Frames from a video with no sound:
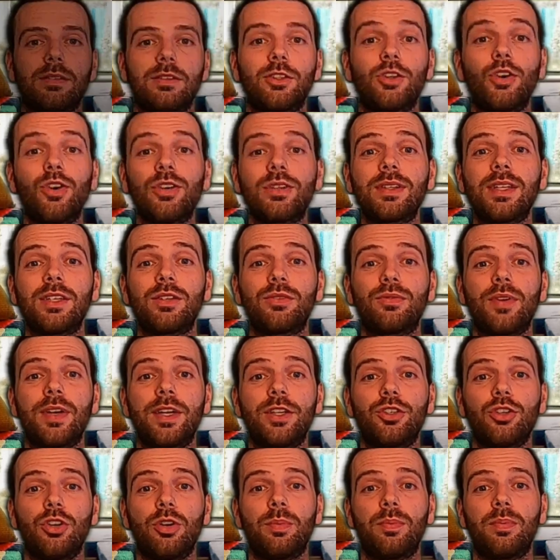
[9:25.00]
To hook this
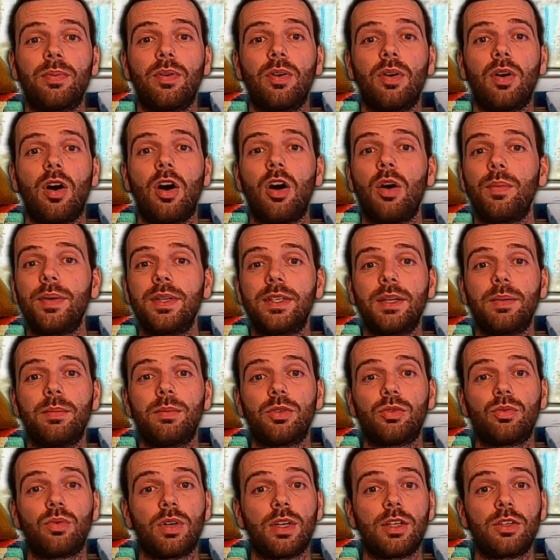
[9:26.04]
fridge up, all we did
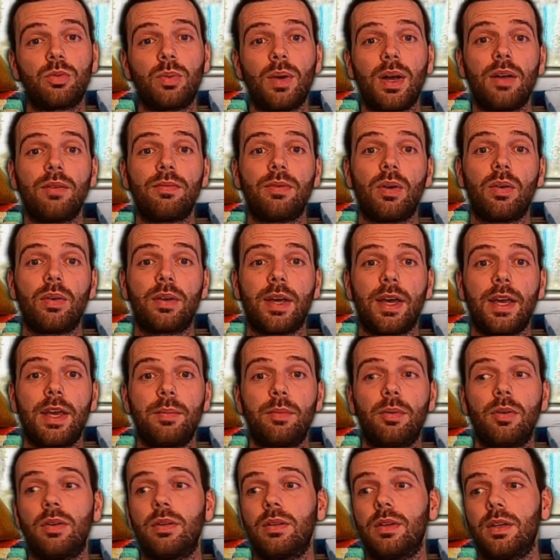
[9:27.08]
was run a 12 volt
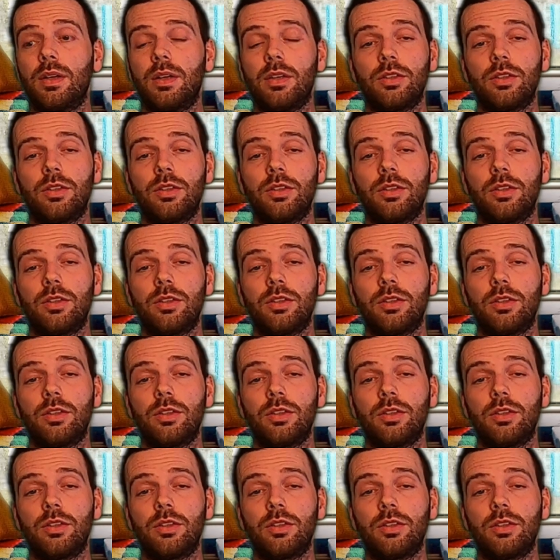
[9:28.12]
cable